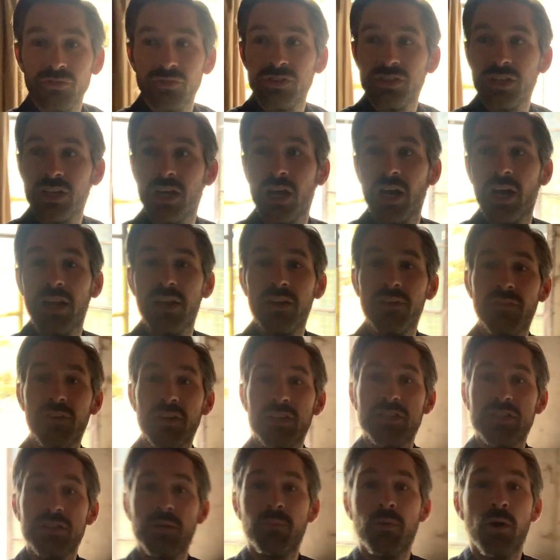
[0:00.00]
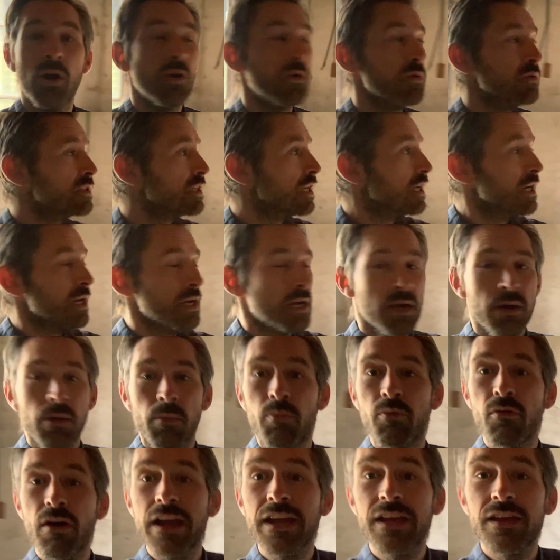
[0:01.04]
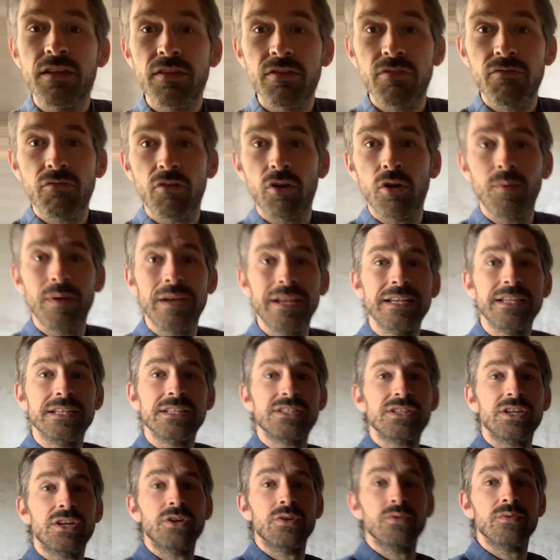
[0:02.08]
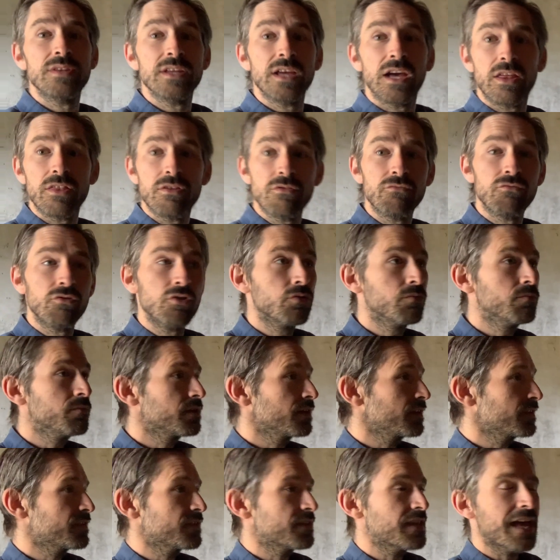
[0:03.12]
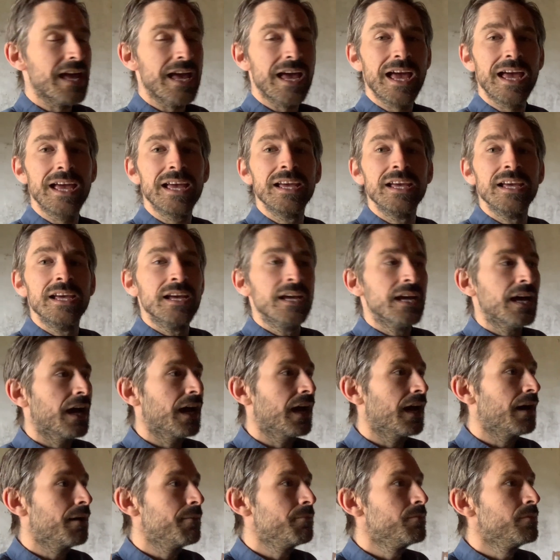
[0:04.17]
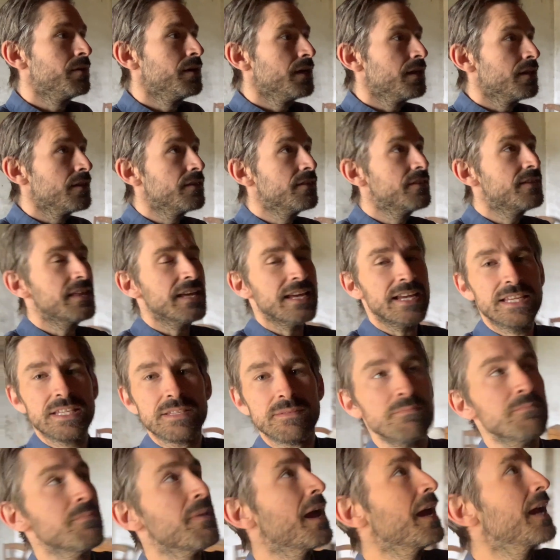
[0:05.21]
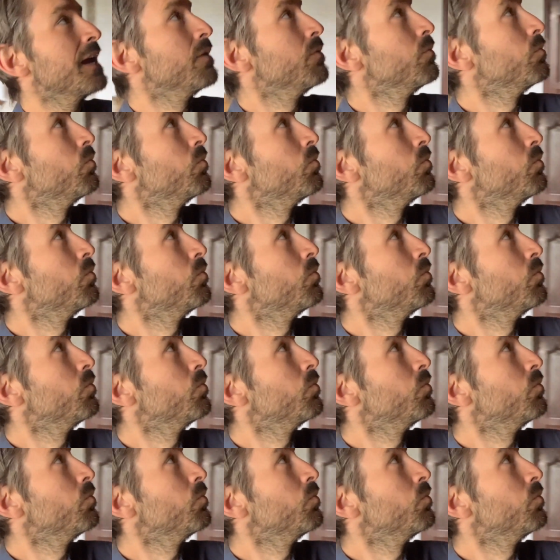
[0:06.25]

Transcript: to kind of, I suppose, break through into the other room that's there. This main